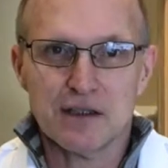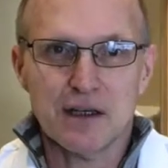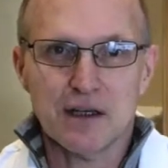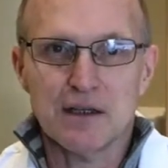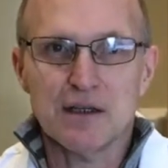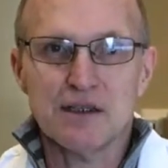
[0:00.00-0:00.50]

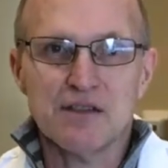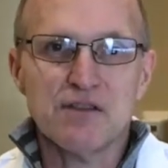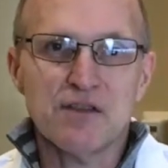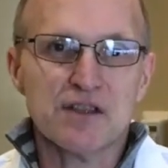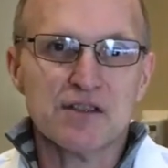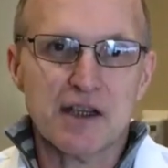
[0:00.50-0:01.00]

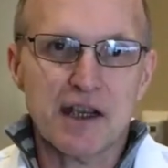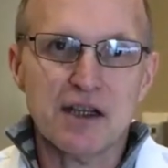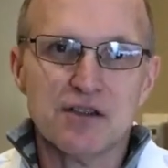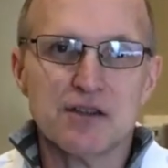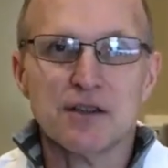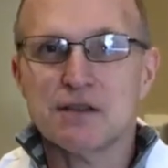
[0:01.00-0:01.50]

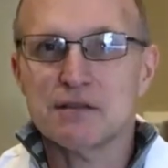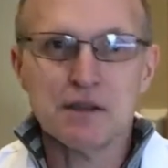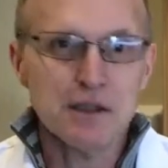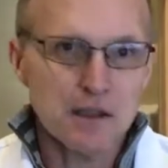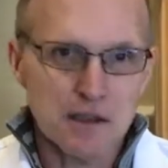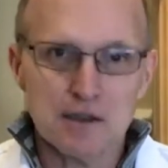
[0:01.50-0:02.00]

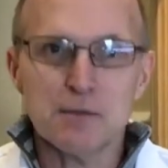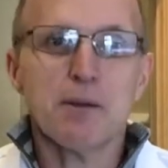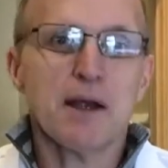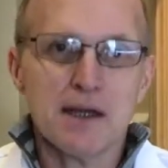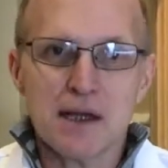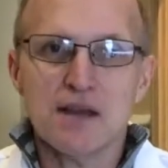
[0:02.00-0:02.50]
investigation,
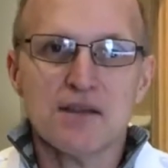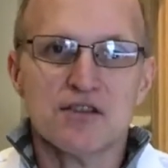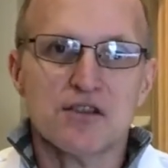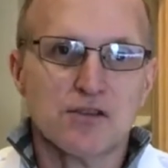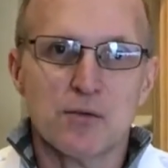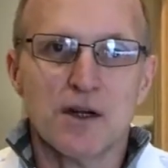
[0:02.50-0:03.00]
depending on the
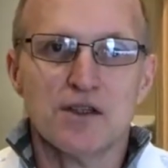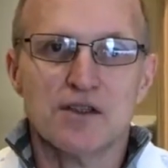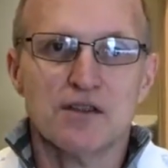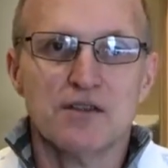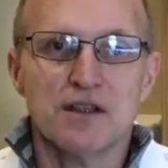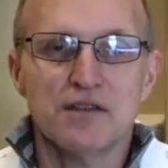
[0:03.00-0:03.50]
situation
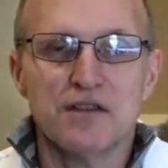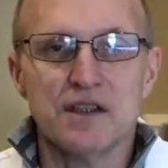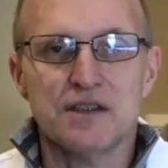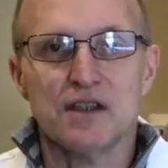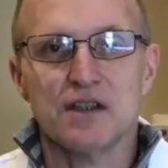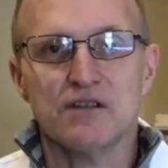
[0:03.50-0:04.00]
of
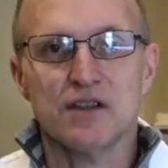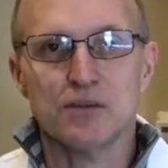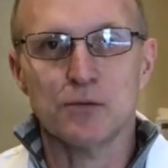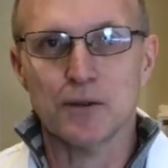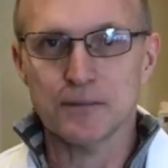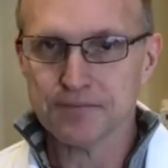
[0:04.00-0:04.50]
each
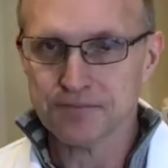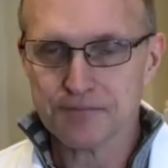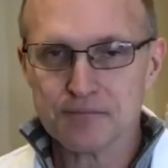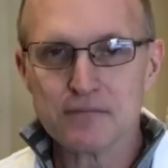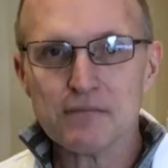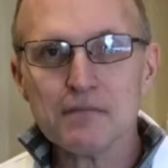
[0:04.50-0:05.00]
individual.
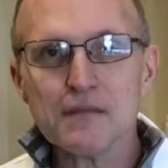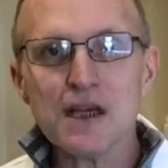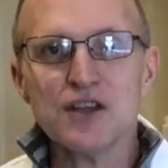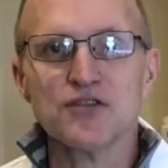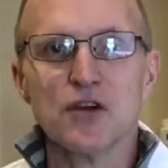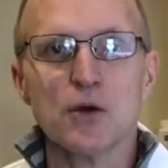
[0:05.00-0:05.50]

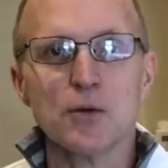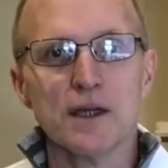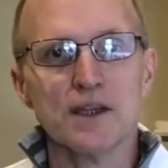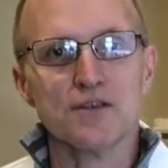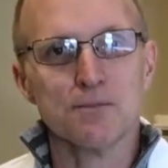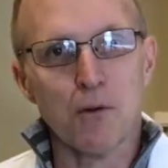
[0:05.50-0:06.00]
So
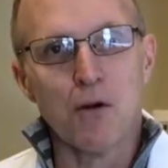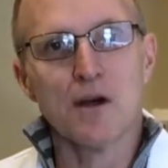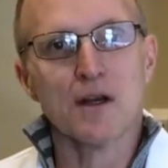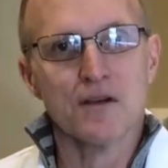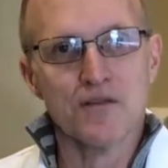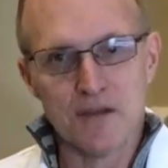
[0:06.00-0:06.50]
it's part
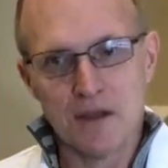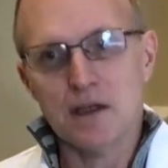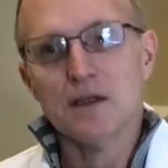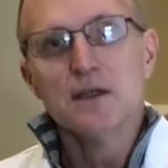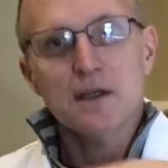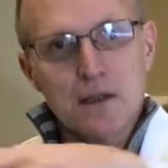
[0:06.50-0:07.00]
of
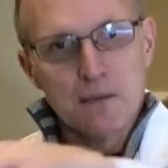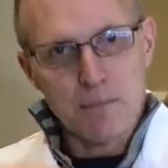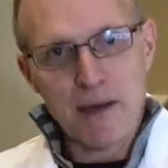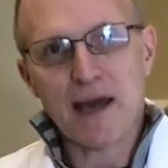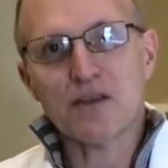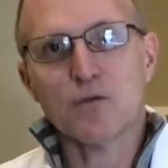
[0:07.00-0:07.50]
the
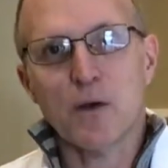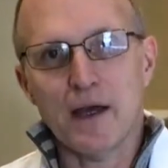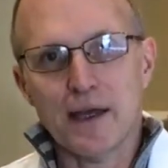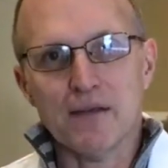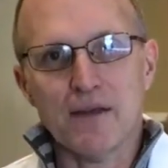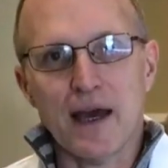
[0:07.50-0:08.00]

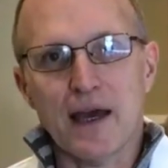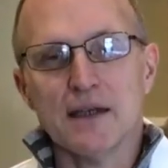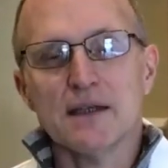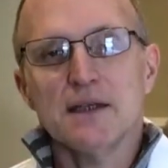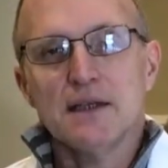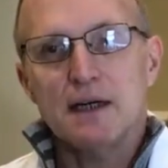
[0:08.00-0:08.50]
pathway that
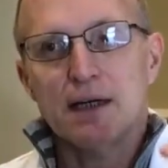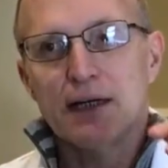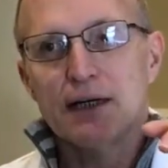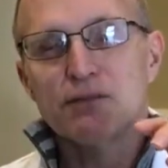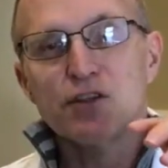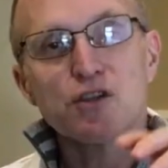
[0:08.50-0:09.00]

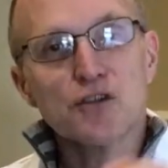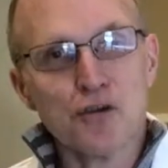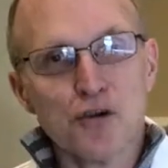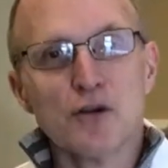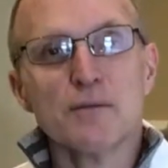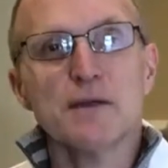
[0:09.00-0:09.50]

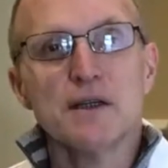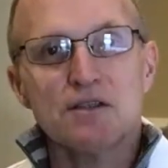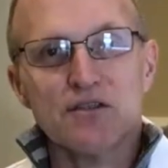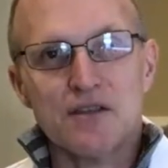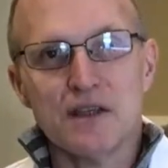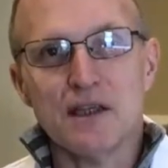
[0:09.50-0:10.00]

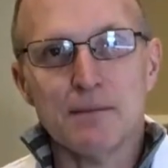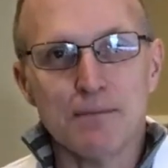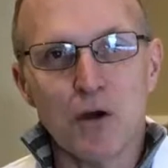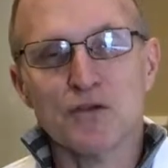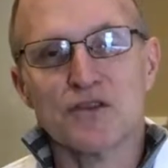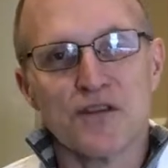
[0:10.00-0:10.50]
determines the
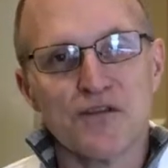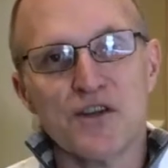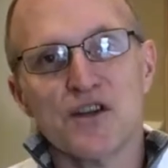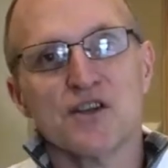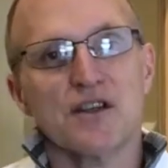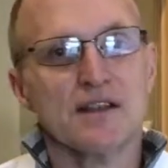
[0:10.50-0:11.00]
most
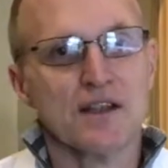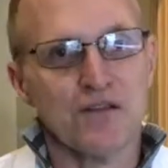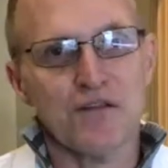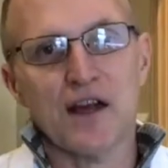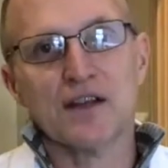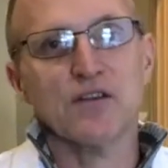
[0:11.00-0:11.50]
efficient and
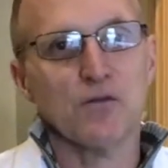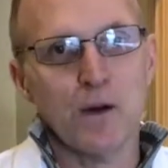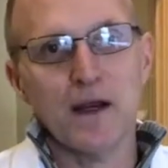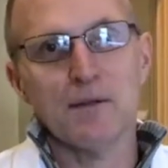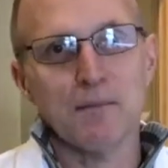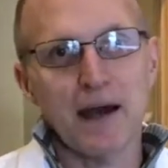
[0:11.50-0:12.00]
effective way
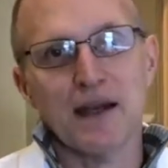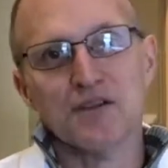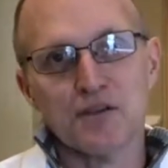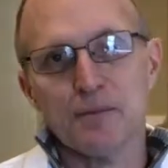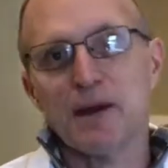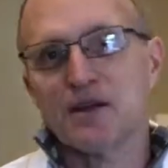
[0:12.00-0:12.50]
to manage
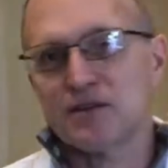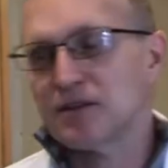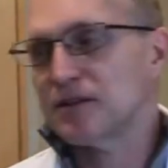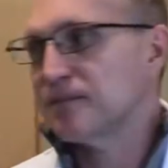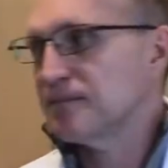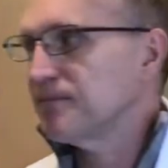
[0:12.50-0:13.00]
the patient.